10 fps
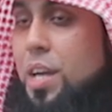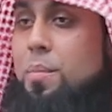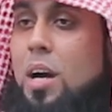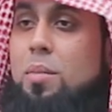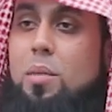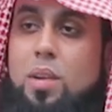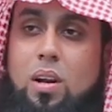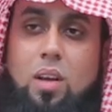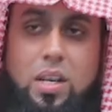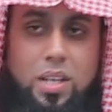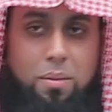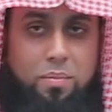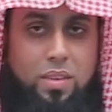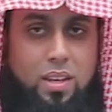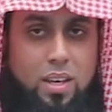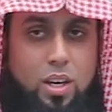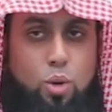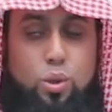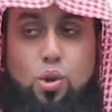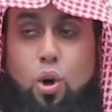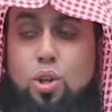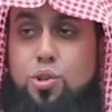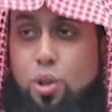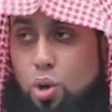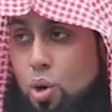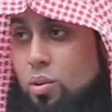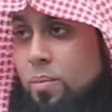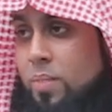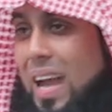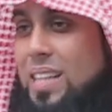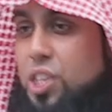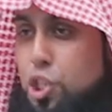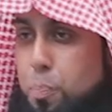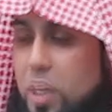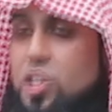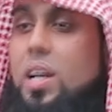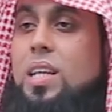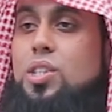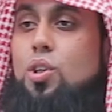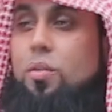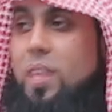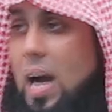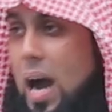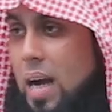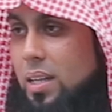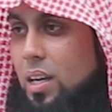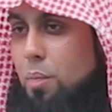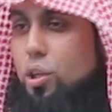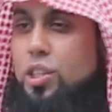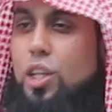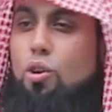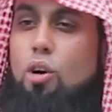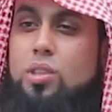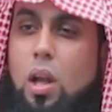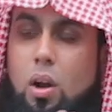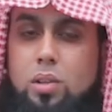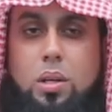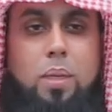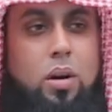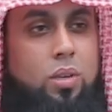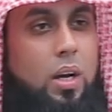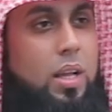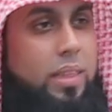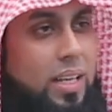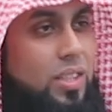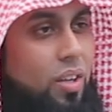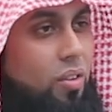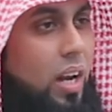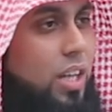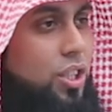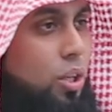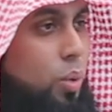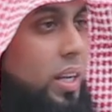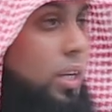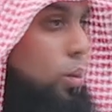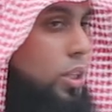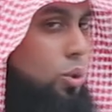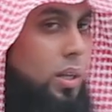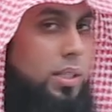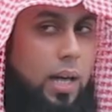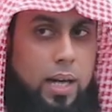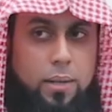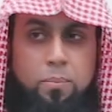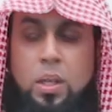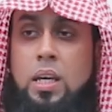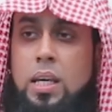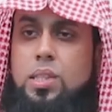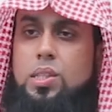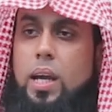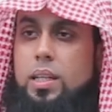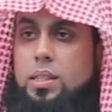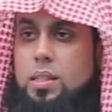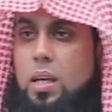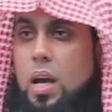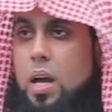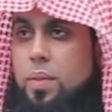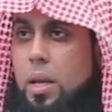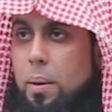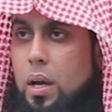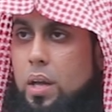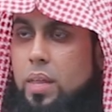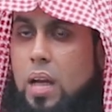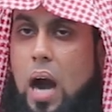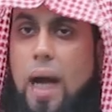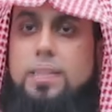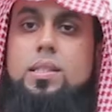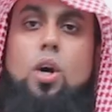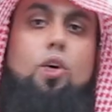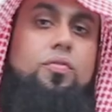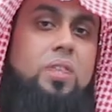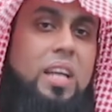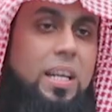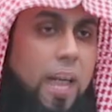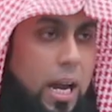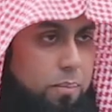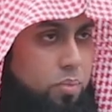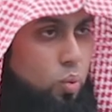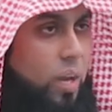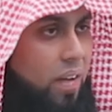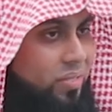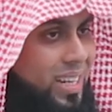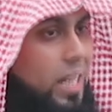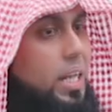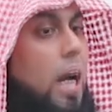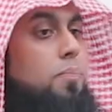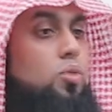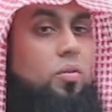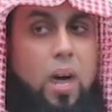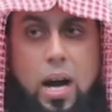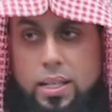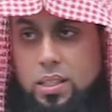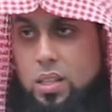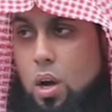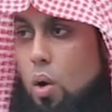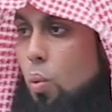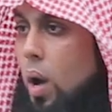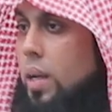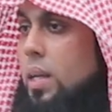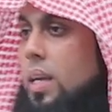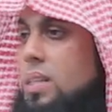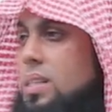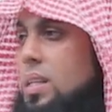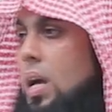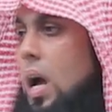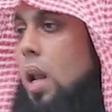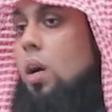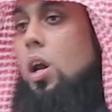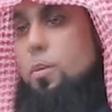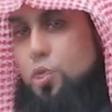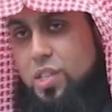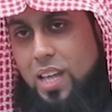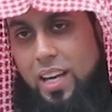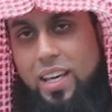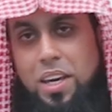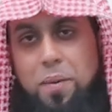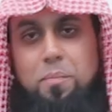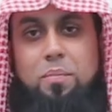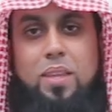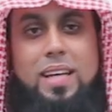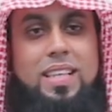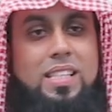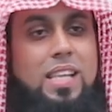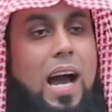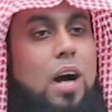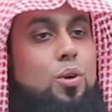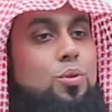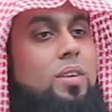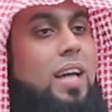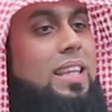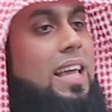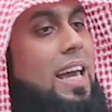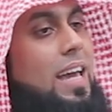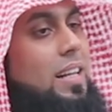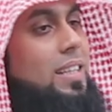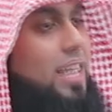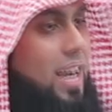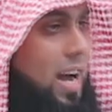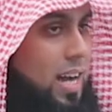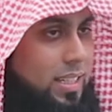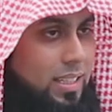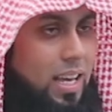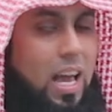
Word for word: Imam Ibn al Qayyim, who is also known as the specialist of the heart, because he talks a lot about things in relation to an individual's heart. He states that, uh, that hearts are of three types. We have three types of hearts. One is al qalbul salim, the sound and the healthy heart.